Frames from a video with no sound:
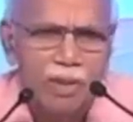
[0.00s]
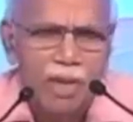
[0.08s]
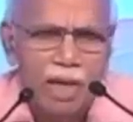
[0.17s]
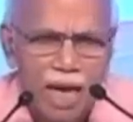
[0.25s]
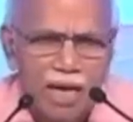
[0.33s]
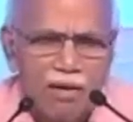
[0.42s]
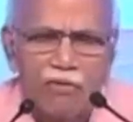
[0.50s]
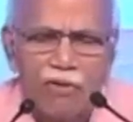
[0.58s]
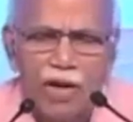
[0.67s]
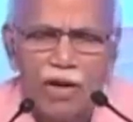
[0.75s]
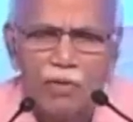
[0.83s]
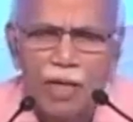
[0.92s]
I have a
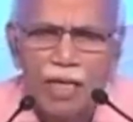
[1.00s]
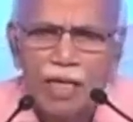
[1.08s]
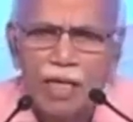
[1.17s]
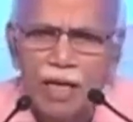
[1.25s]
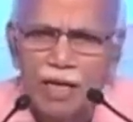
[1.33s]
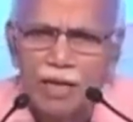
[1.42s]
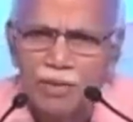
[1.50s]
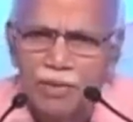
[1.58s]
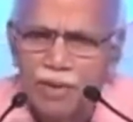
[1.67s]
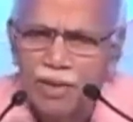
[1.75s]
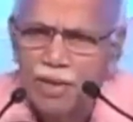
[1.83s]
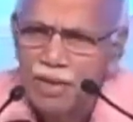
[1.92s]
friend of mine in London.
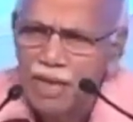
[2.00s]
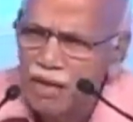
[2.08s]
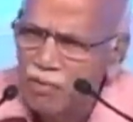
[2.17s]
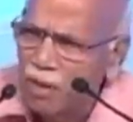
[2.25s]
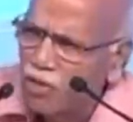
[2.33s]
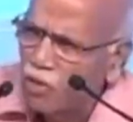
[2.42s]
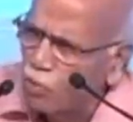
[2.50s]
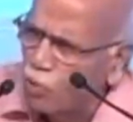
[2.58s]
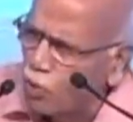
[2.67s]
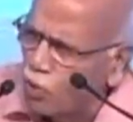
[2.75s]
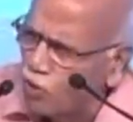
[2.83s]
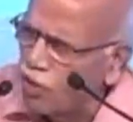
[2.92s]
That man so
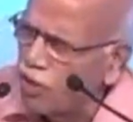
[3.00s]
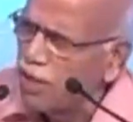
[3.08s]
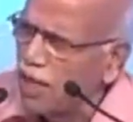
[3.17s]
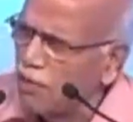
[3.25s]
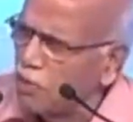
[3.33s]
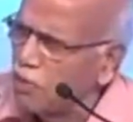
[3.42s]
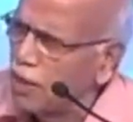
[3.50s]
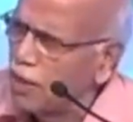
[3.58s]
beautifully times my,